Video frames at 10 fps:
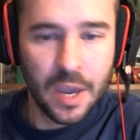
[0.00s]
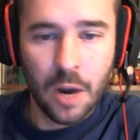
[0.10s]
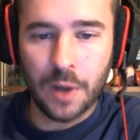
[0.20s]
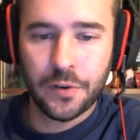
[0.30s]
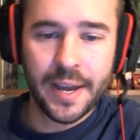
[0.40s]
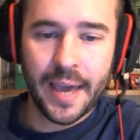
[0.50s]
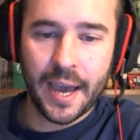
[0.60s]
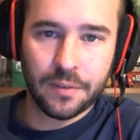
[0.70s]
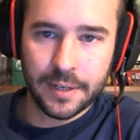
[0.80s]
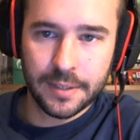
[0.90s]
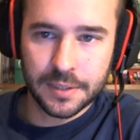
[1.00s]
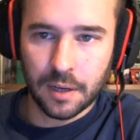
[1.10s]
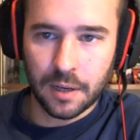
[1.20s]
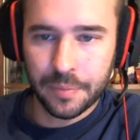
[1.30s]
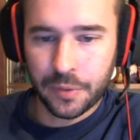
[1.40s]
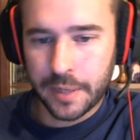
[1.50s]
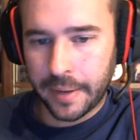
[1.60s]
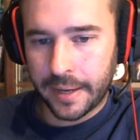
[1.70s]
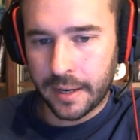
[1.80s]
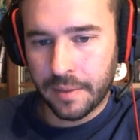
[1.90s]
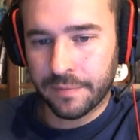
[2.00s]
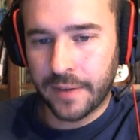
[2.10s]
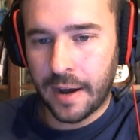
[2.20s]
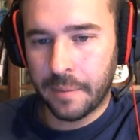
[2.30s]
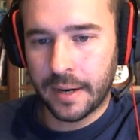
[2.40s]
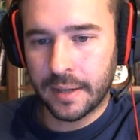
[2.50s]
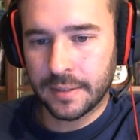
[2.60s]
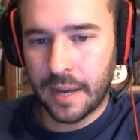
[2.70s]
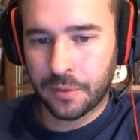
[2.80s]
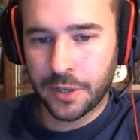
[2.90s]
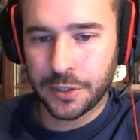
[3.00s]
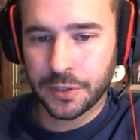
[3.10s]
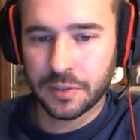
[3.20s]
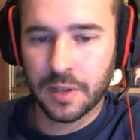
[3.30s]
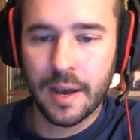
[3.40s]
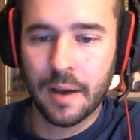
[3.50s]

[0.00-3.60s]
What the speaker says: We're also running Aggravated Assault, 3 mana, then 5 mana untapped creatures.